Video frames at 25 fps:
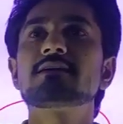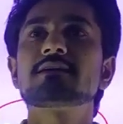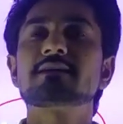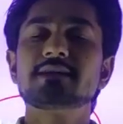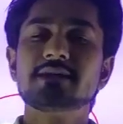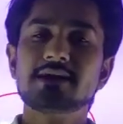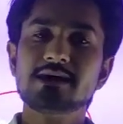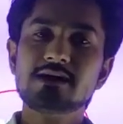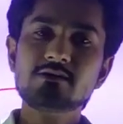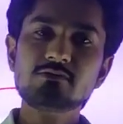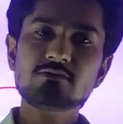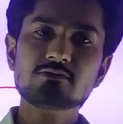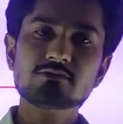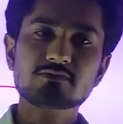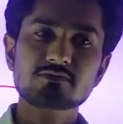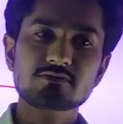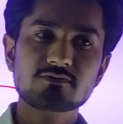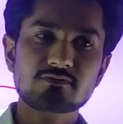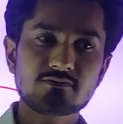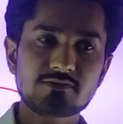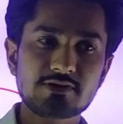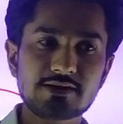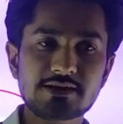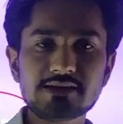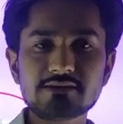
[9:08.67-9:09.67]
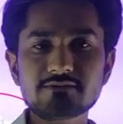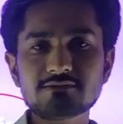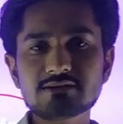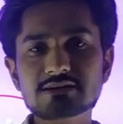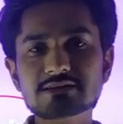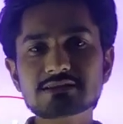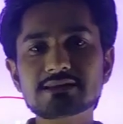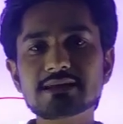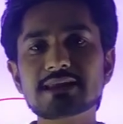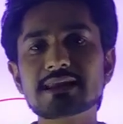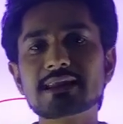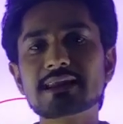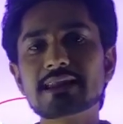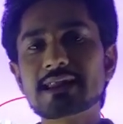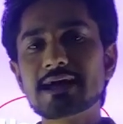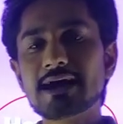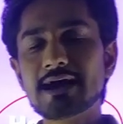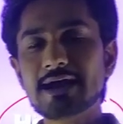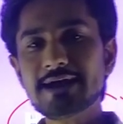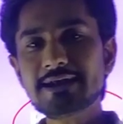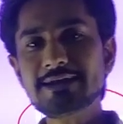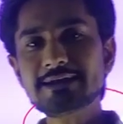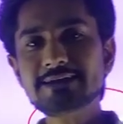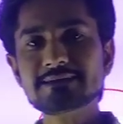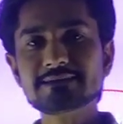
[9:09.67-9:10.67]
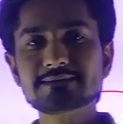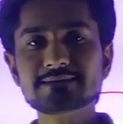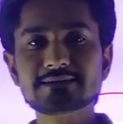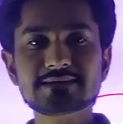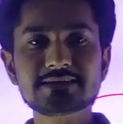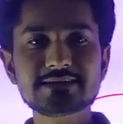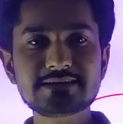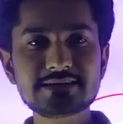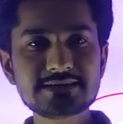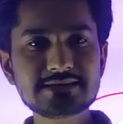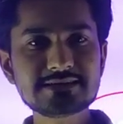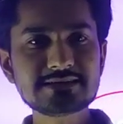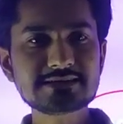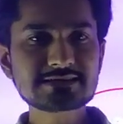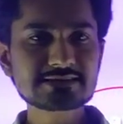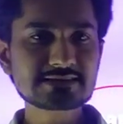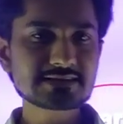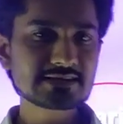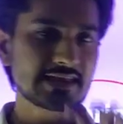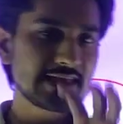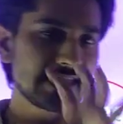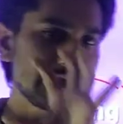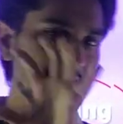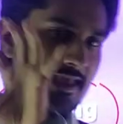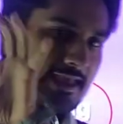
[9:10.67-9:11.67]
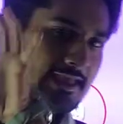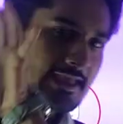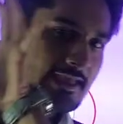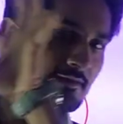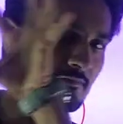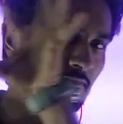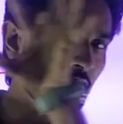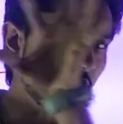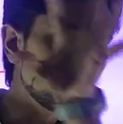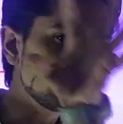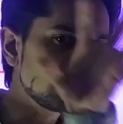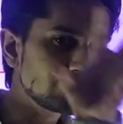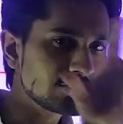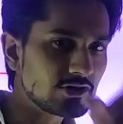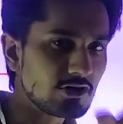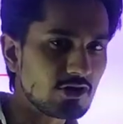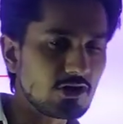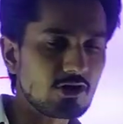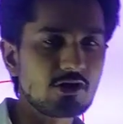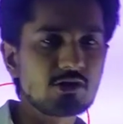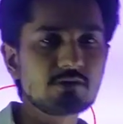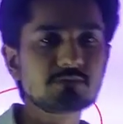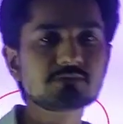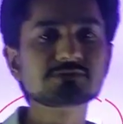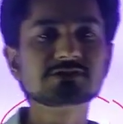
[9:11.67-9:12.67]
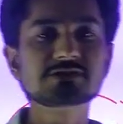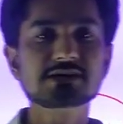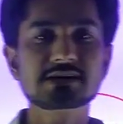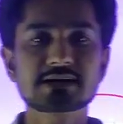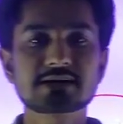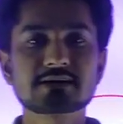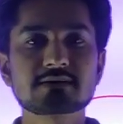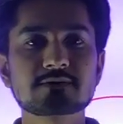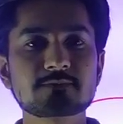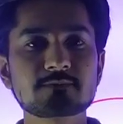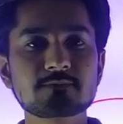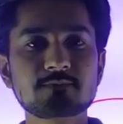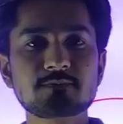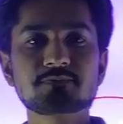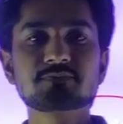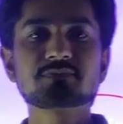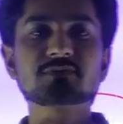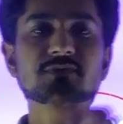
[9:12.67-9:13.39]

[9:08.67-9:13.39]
Now whenever the light came on the object,